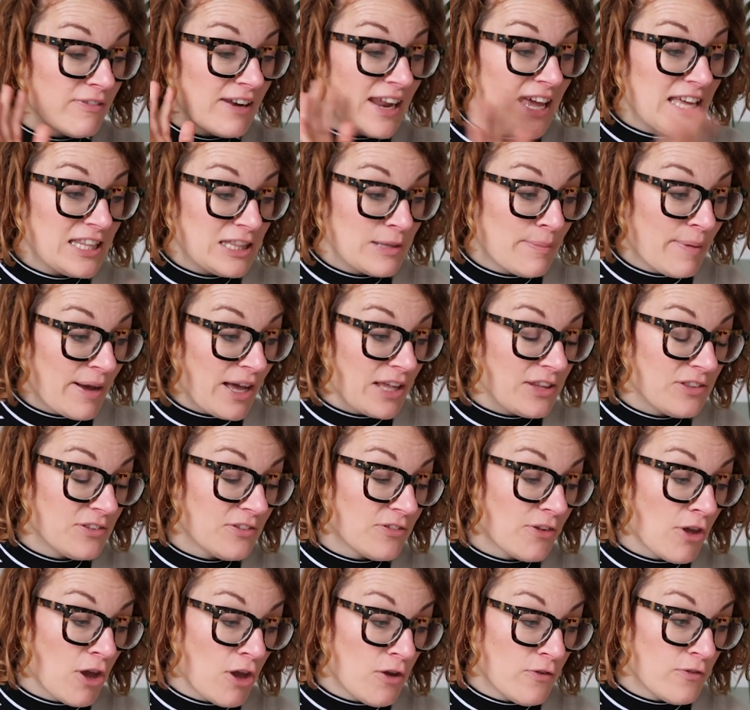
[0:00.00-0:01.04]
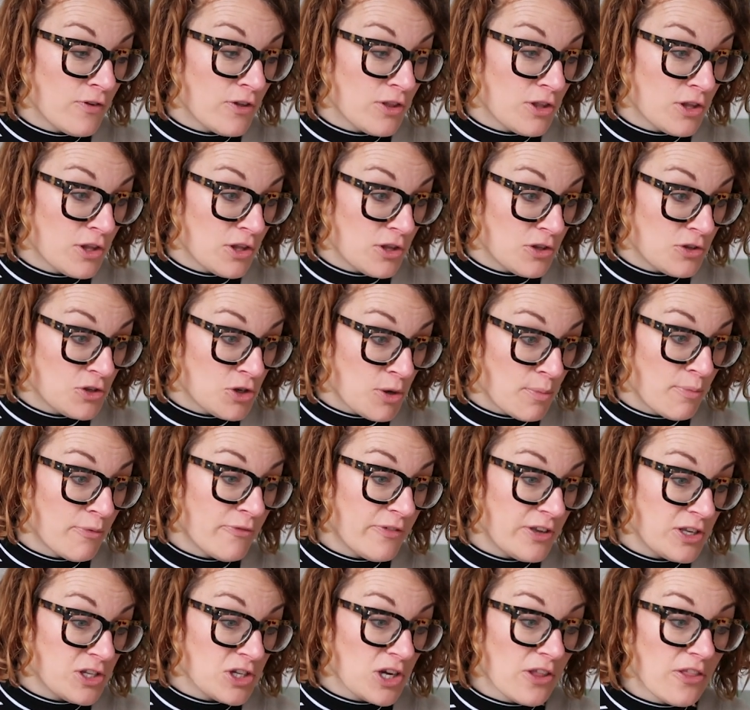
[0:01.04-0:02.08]
of laid the patterns over the top of
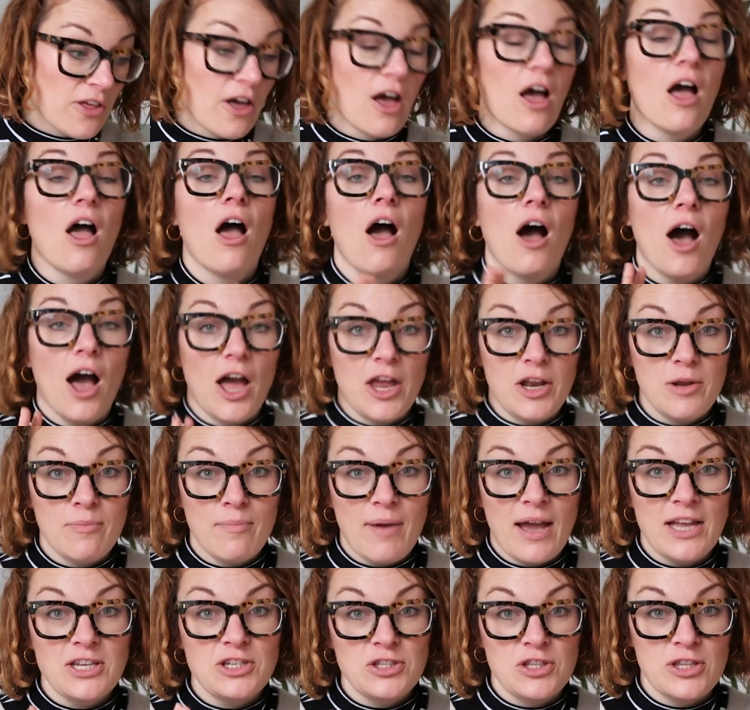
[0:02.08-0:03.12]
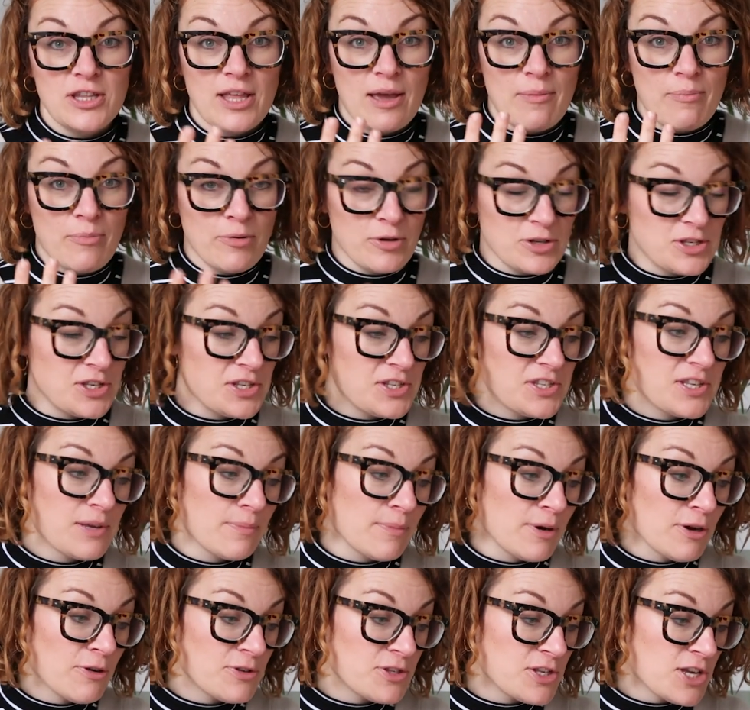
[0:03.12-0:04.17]
each other, I'd imagine that they're pretty
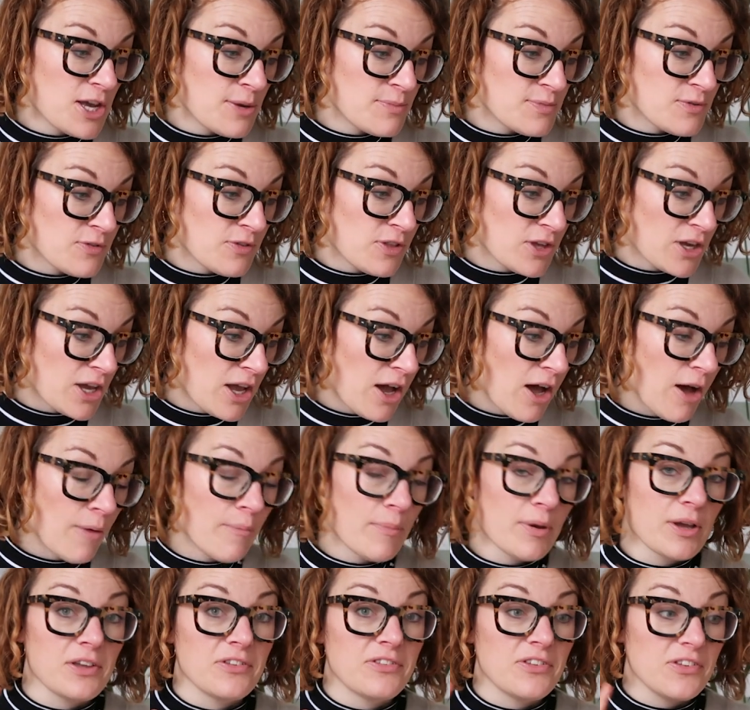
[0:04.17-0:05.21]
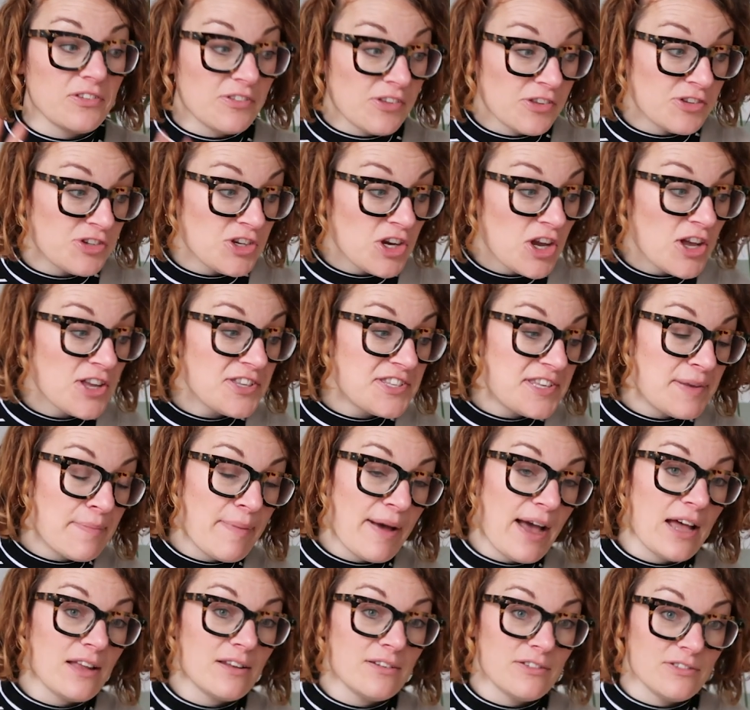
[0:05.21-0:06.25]
similar in terms of the cut, because it's a jersey
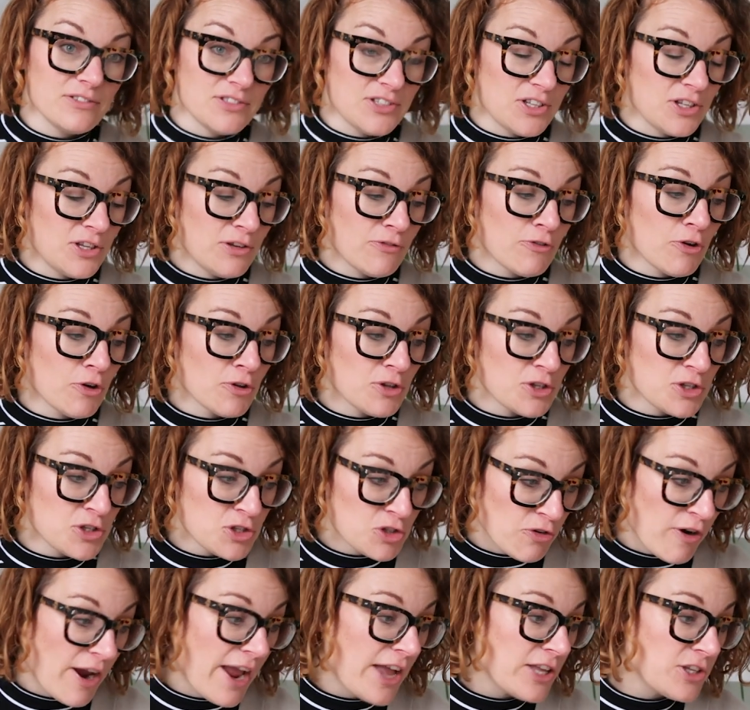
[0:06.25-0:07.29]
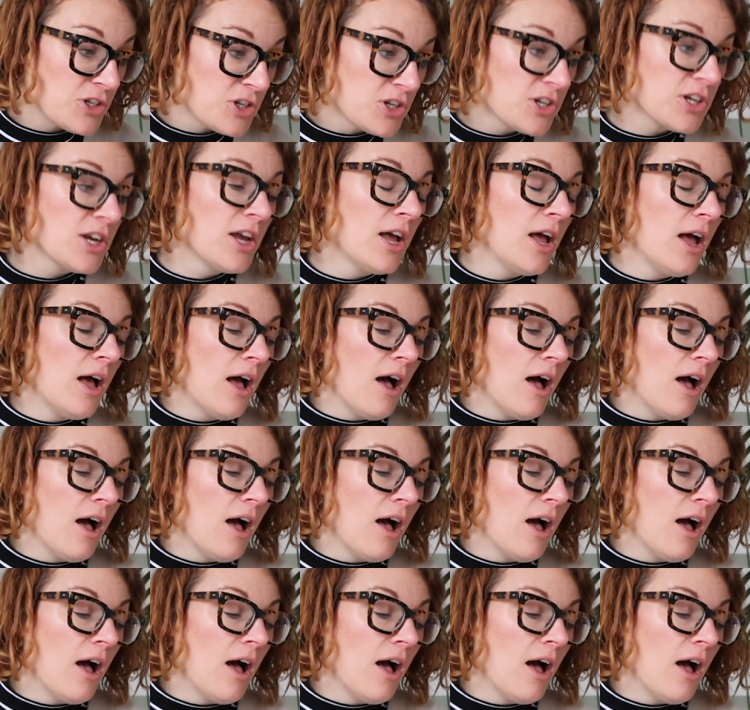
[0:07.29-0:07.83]
pattern, so you've got the stretch.